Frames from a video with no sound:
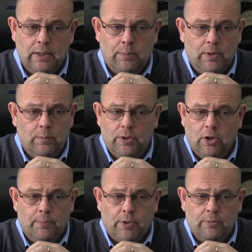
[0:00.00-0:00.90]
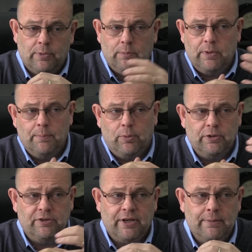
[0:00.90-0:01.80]
We're not bothered. We employ
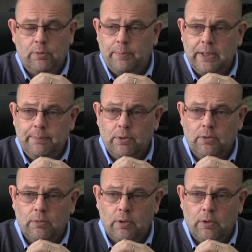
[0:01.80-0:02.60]
disabled people.